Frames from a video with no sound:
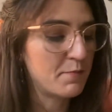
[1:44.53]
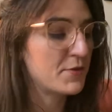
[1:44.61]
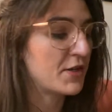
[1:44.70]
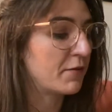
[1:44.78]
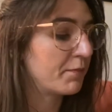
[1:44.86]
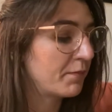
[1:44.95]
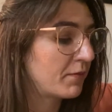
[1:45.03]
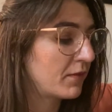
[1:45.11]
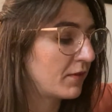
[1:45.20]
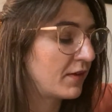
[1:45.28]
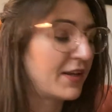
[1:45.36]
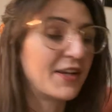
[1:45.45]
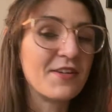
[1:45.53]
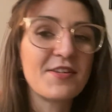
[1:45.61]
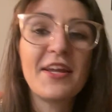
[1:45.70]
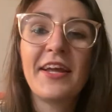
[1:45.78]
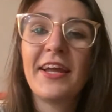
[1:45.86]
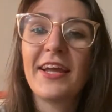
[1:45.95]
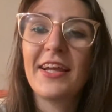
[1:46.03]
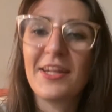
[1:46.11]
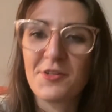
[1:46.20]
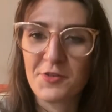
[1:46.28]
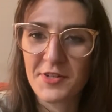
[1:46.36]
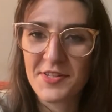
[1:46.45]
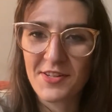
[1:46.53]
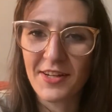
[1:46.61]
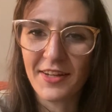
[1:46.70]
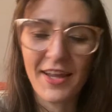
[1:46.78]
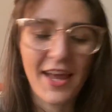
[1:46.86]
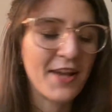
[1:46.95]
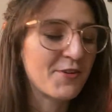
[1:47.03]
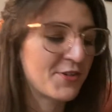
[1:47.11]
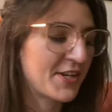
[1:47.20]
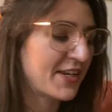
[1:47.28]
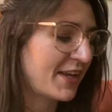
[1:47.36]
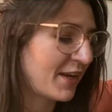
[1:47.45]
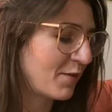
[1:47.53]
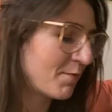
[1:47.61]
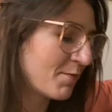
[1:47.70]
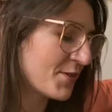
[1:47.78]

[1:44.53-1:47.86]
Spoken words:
So, and interesting, entertaining.